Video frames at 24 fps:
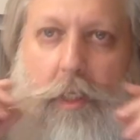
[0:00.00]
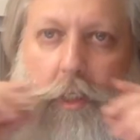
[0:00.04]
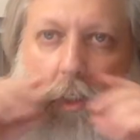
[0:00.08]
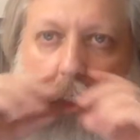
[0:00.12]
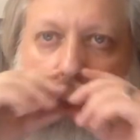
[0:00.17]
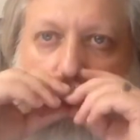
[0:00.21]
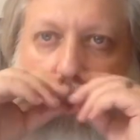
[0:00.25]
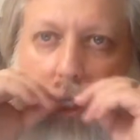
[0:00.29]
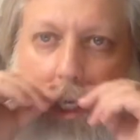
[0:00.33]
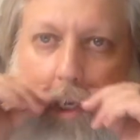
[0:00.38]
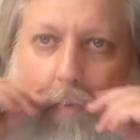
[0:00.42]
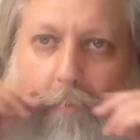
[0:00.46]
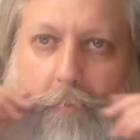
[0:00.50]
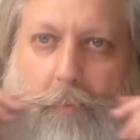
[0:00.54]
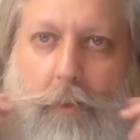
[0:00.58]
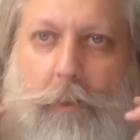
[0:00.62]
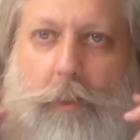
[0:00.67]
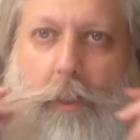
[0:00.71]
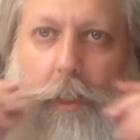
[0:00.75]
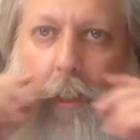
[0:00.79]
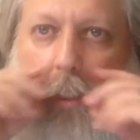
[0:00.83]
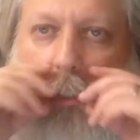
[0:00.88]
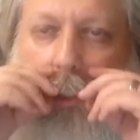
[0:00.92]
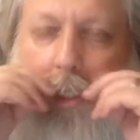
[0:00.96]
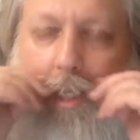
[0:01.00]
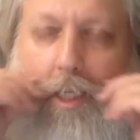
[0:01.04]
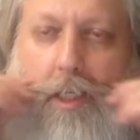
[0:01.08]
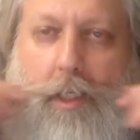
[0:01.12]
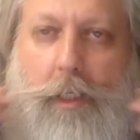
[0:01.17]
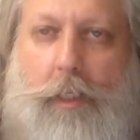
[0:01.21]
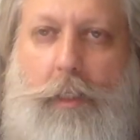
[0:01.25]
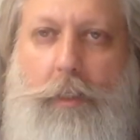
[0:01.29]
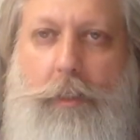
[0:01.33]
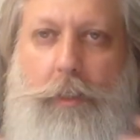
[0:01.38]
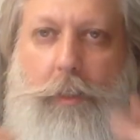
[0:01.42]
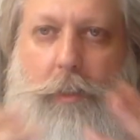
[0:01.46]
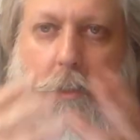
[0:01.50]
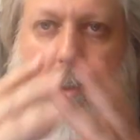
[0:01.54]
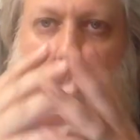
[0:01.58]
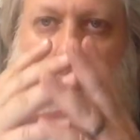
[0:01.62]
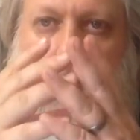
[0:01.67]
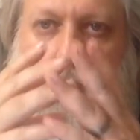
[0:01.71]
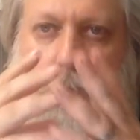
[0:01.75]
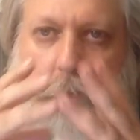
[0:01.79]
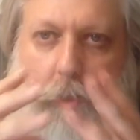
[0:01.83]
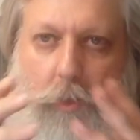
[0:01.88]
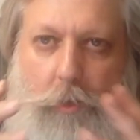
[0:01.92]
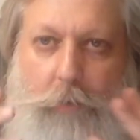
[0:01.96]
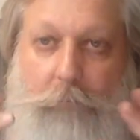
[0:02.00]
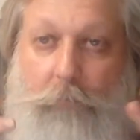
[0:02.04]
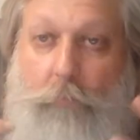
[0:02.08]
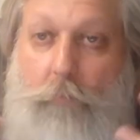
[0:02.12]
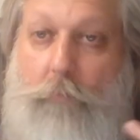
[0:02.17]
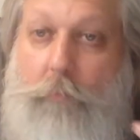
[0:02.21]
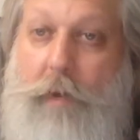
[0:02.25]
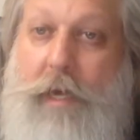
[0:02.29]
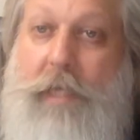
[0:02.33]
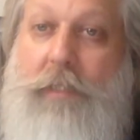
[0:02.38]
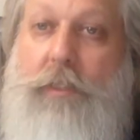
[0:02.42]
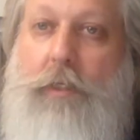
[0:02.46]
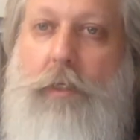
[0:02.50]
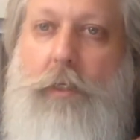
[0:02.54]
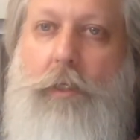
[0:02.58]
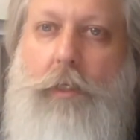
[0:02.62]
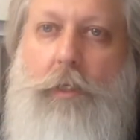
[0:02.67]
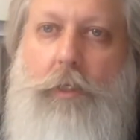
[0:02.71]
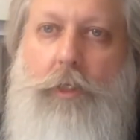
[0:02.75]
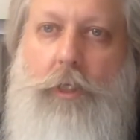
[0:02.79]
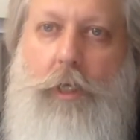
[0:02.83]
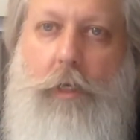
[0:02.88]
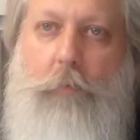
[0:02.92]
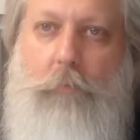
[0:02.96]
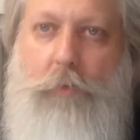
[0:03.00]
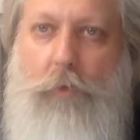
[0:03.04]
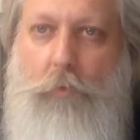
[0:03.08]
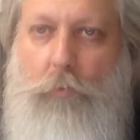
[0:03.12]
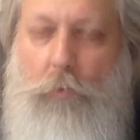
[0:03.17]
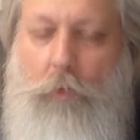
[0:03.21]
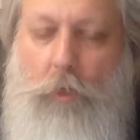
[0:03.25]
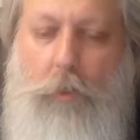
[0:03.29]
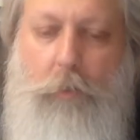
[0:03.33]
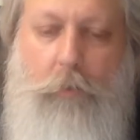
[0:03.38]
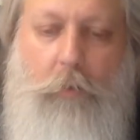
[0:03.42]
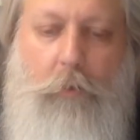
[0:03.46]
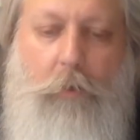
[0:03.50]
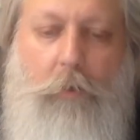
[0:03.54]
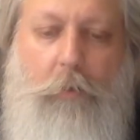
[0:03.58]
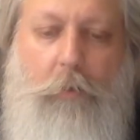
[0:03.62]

Just keep pulling until you have basically the shape you want.